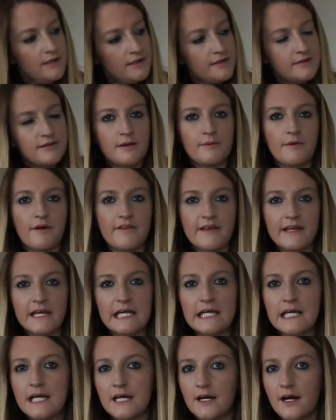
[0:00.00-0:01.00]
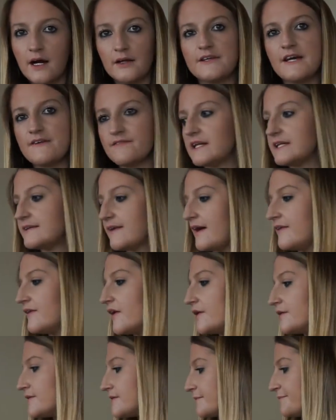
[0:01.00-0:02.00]
so I think I'll definitely take
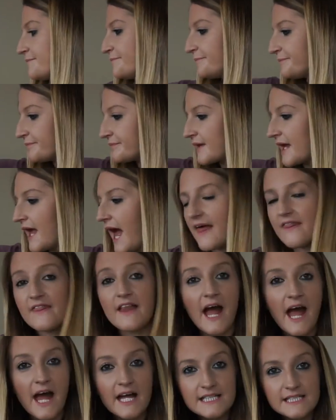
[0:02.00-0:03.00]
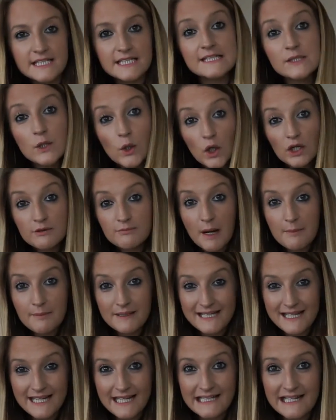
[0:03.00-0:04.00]
those. And that is all of my
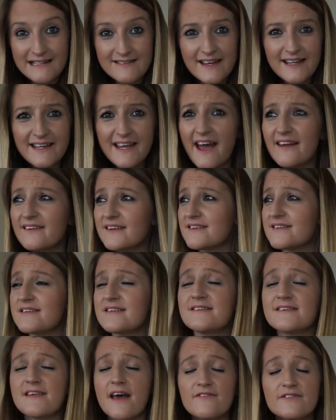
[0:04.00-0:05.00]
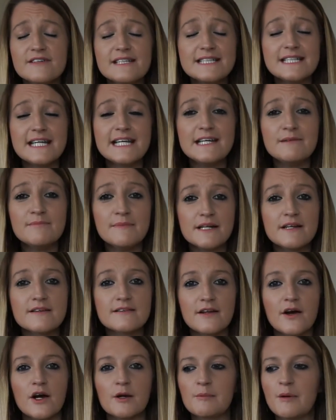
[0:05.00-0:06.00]
bikinis. Again, this is 17 minutes
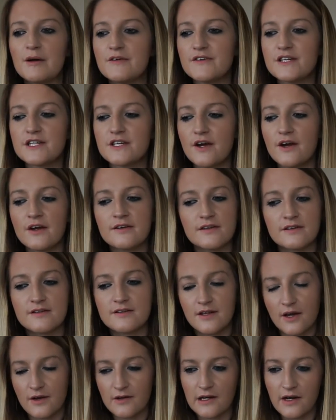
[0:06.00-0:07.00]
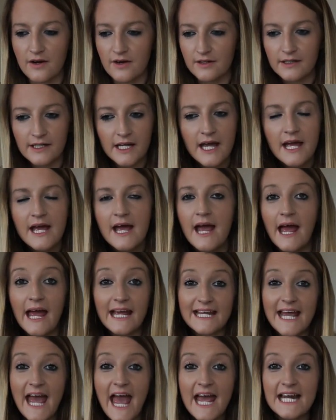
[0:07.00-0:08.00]
long. My videos are so long.
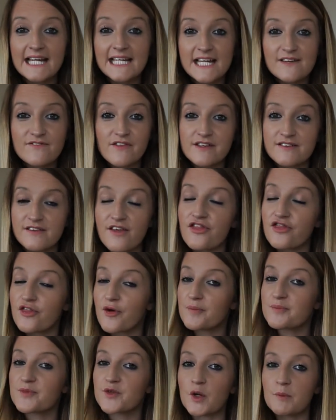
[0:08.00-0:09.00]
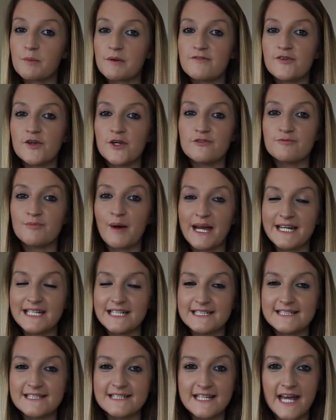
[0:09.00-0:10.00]
Again, give this a thumbs up if you've made
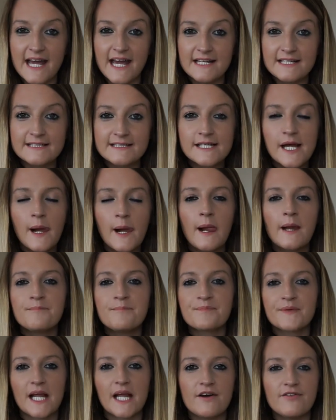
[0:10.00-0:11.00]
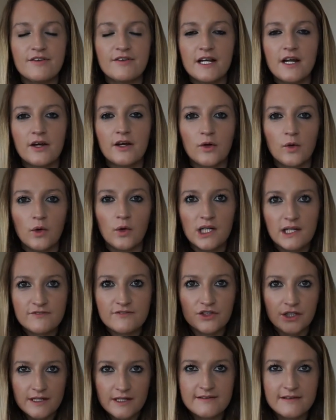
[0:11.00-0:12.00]
it to the end. I feel like all I've
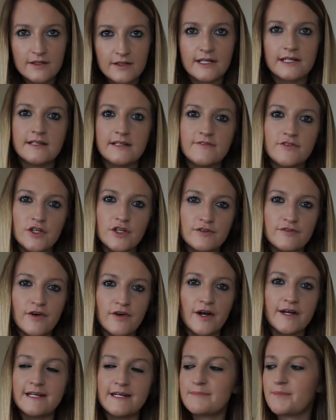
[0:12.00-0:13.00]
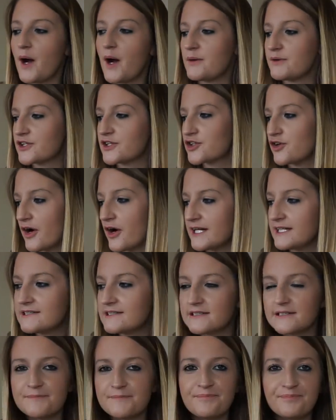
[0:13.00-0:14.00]
done is look in the viewfinder, but I was trying
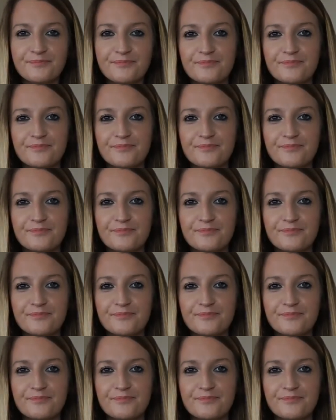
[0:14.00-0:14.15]
to